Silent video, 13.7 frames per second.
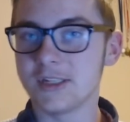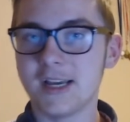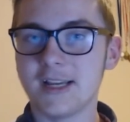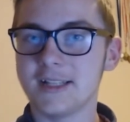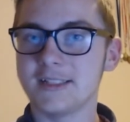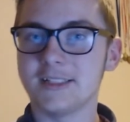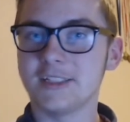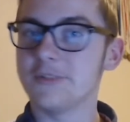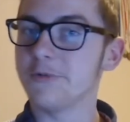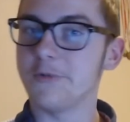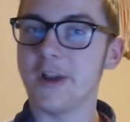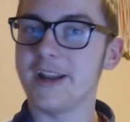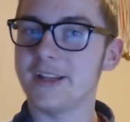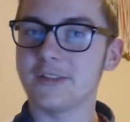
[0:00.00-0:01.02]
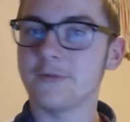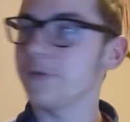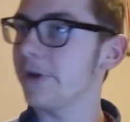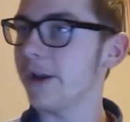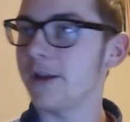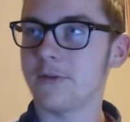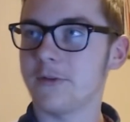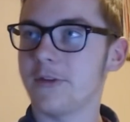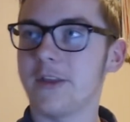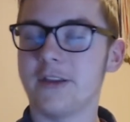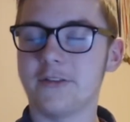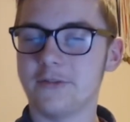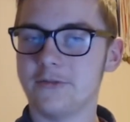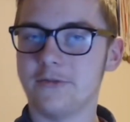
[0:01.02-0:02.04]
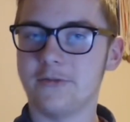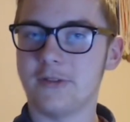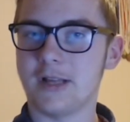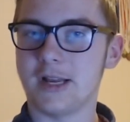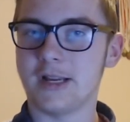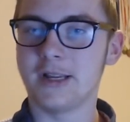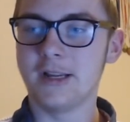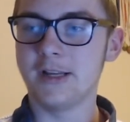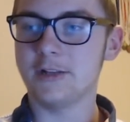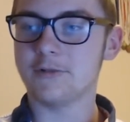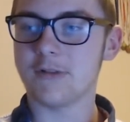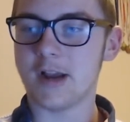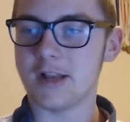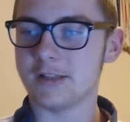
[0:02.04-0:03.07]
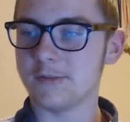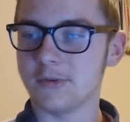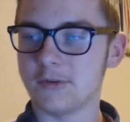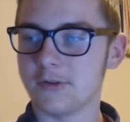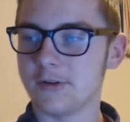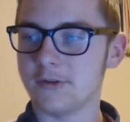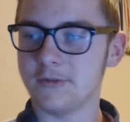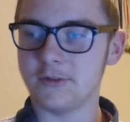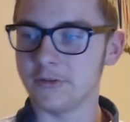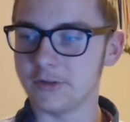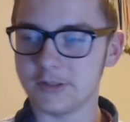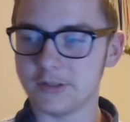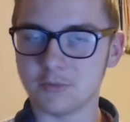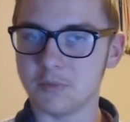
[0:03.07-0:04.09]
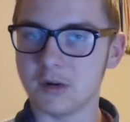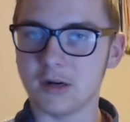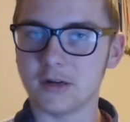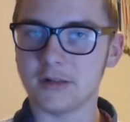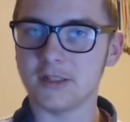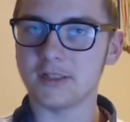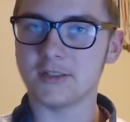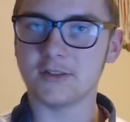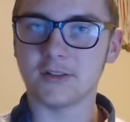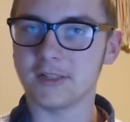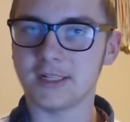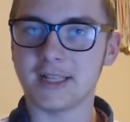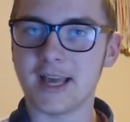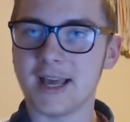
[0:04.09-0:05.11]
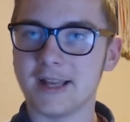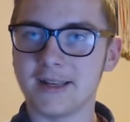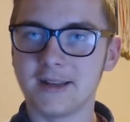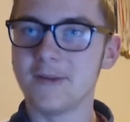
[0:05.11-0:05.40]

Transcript: these ratings for everything you do, like transport, going to parties, stuff like that.